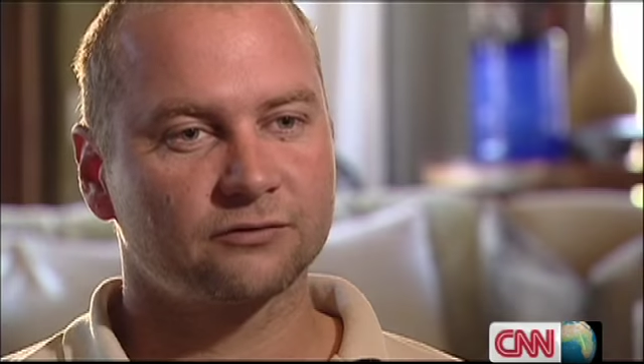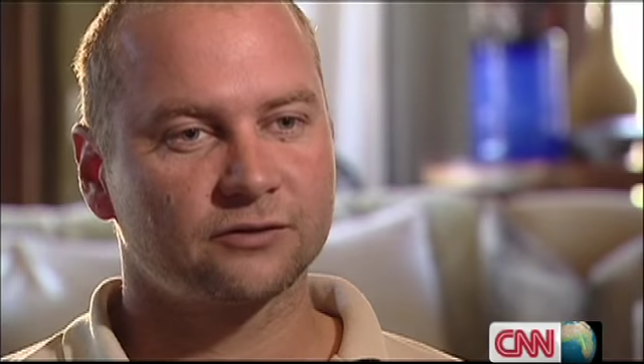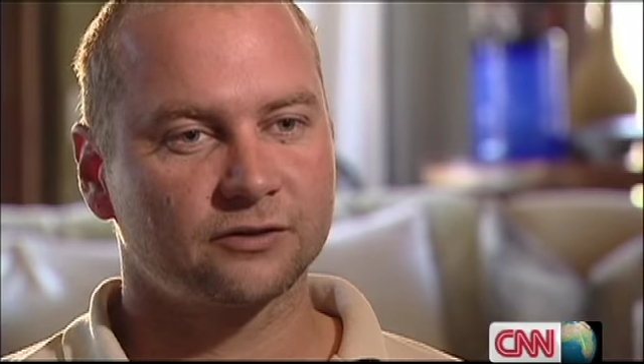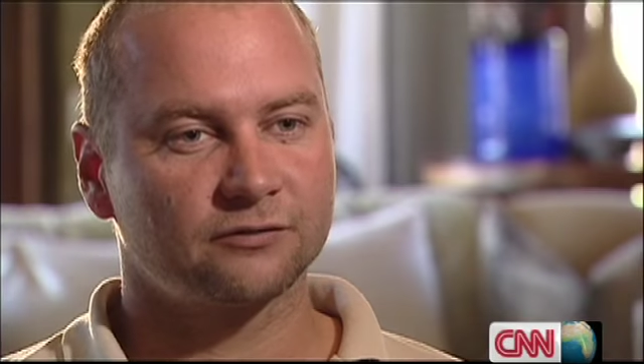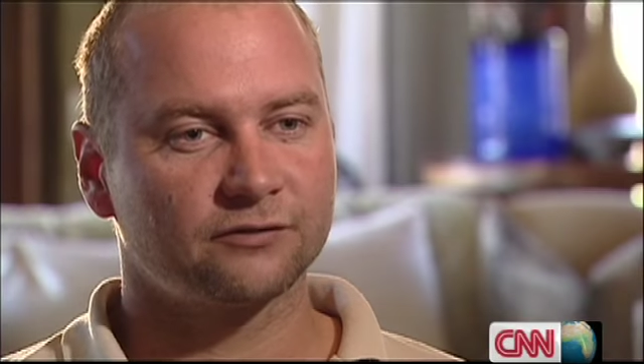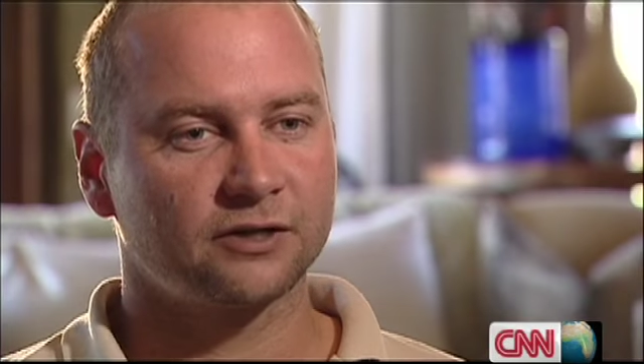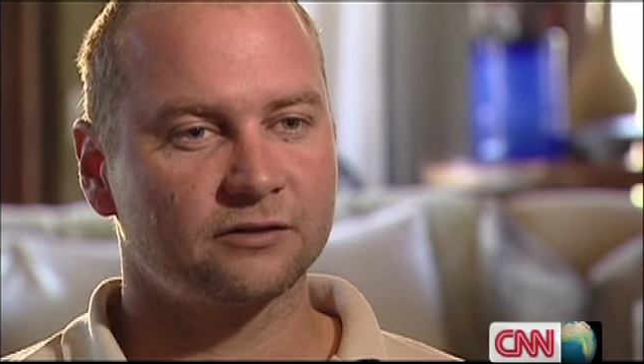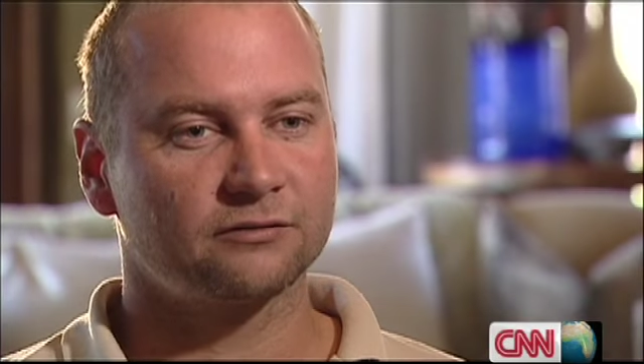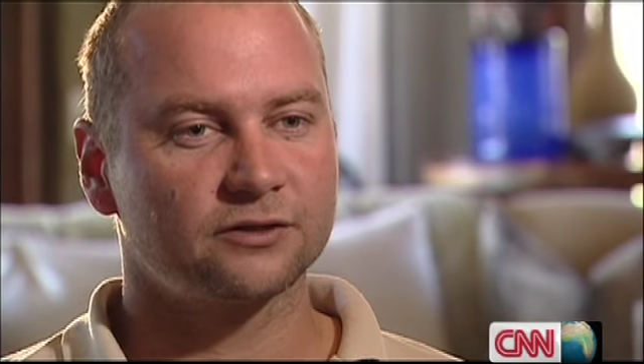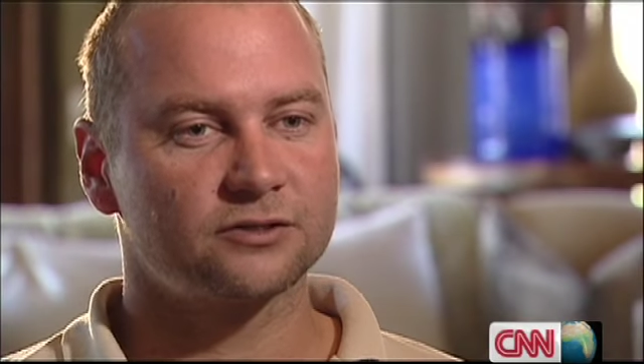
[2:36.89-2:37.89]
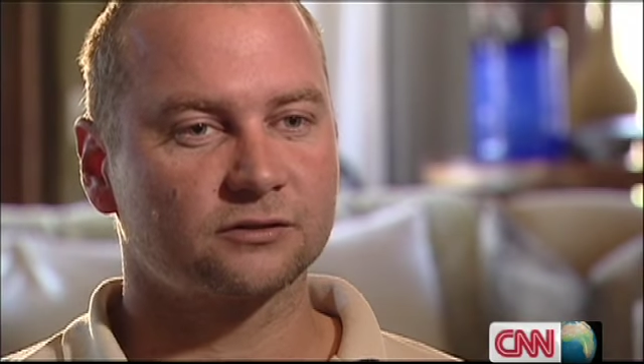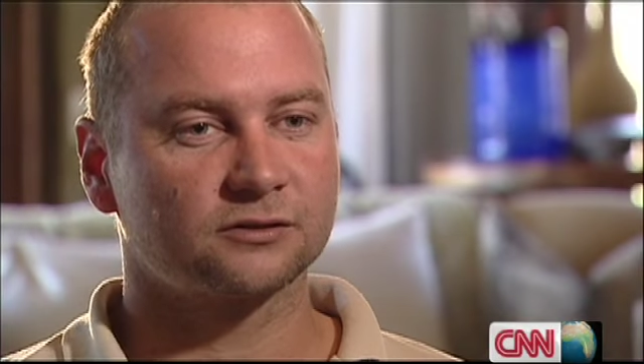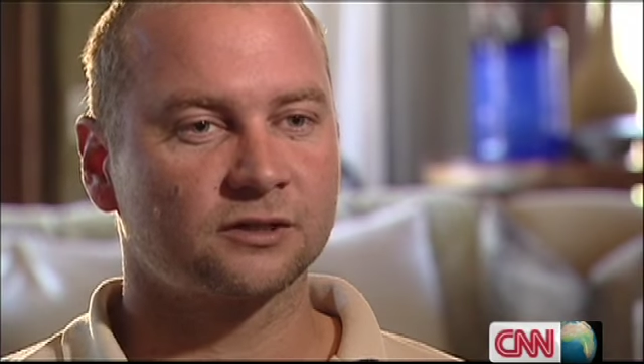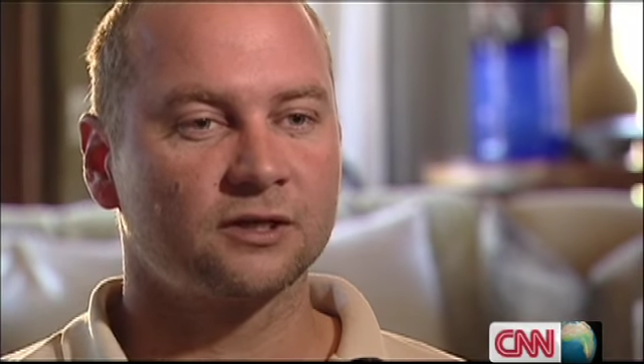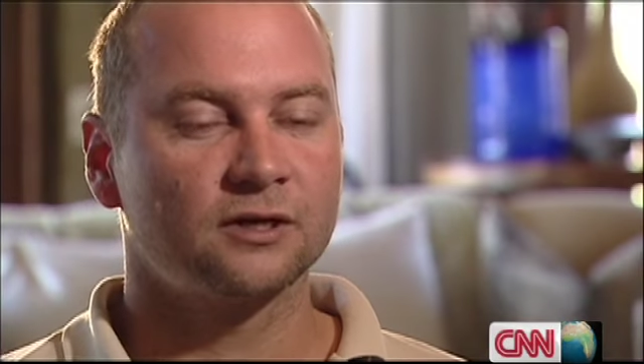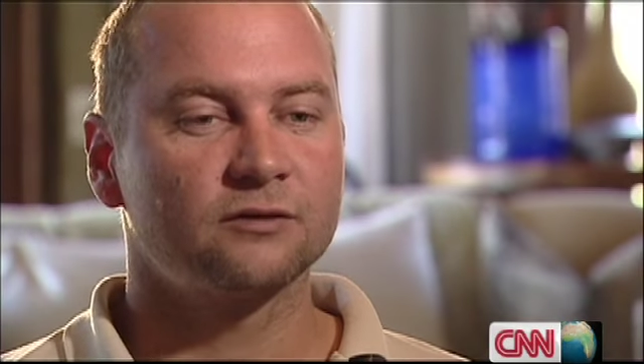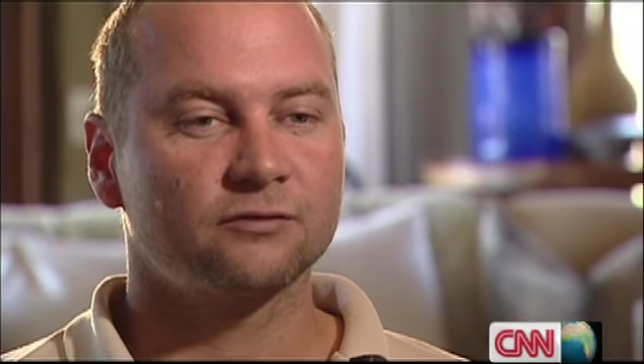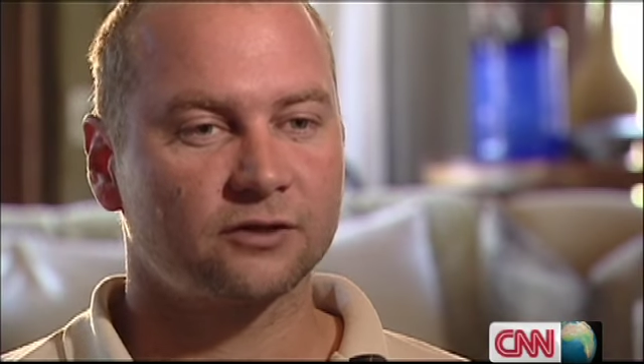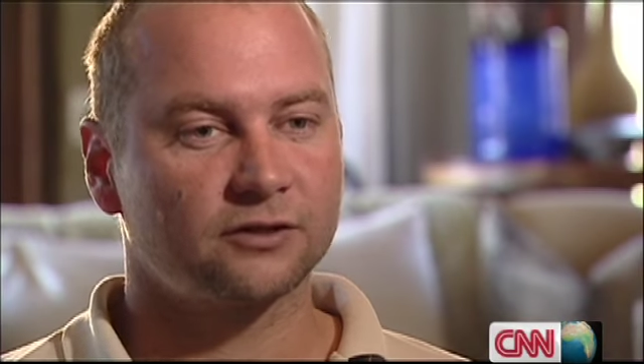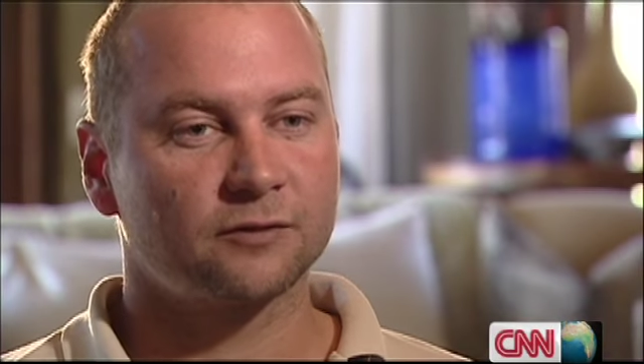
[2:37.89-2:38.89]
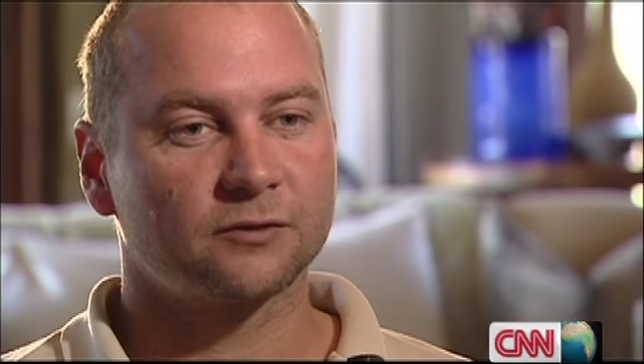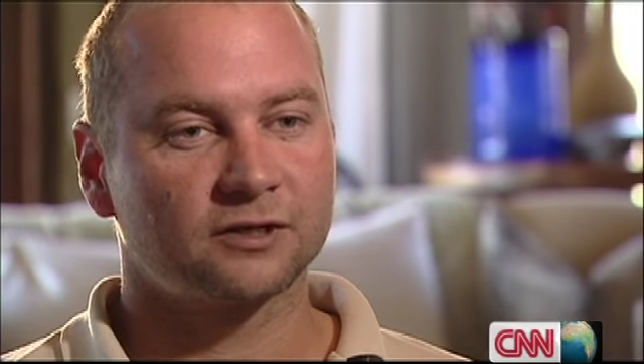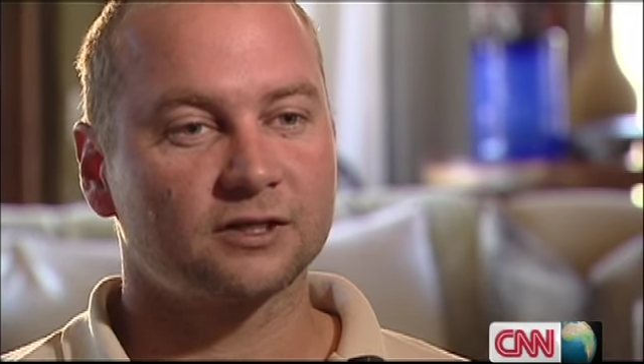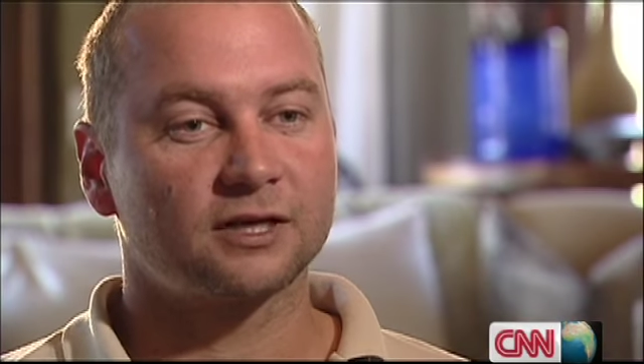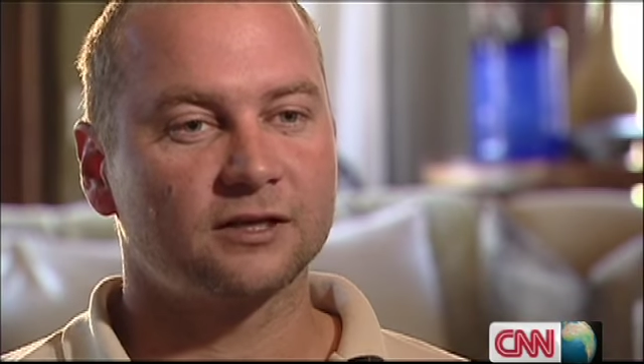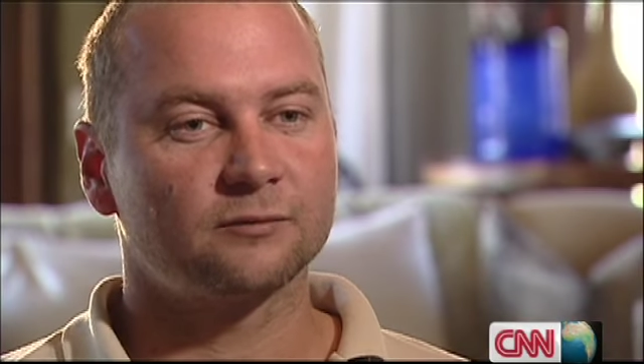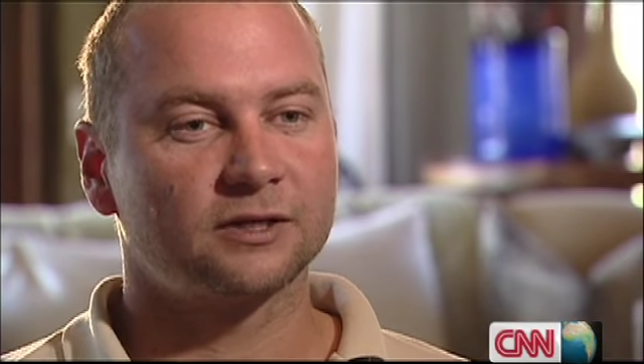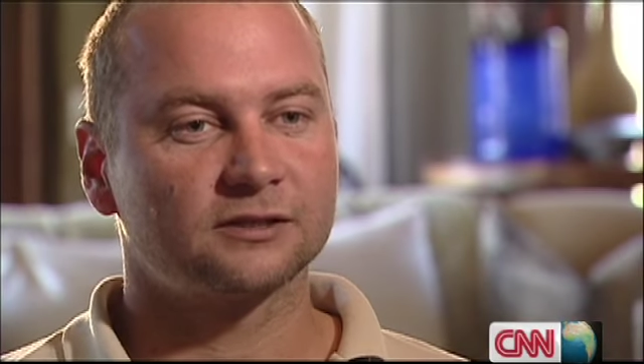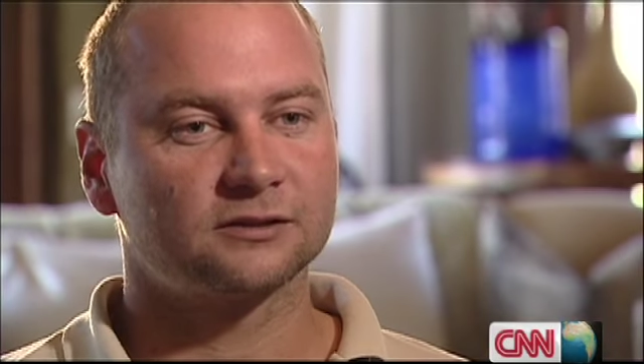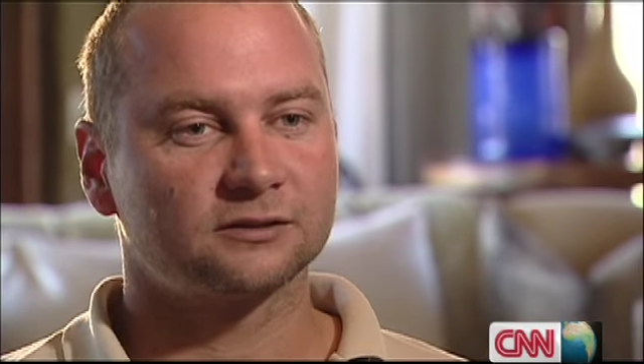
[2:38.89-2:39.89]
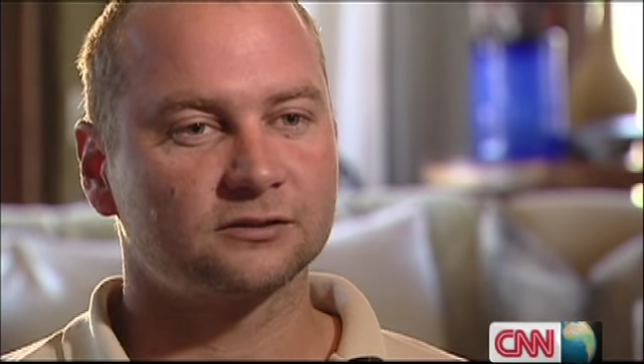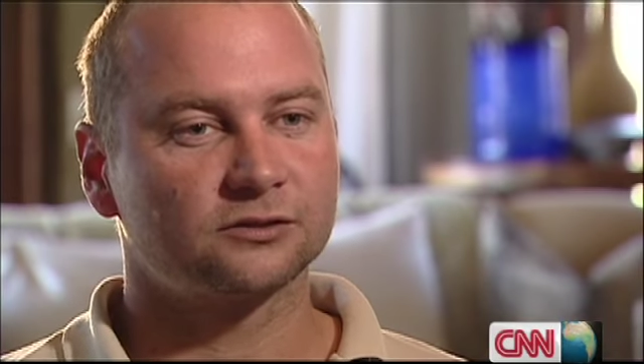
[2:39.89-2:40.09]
different individuals, following them on a daily basis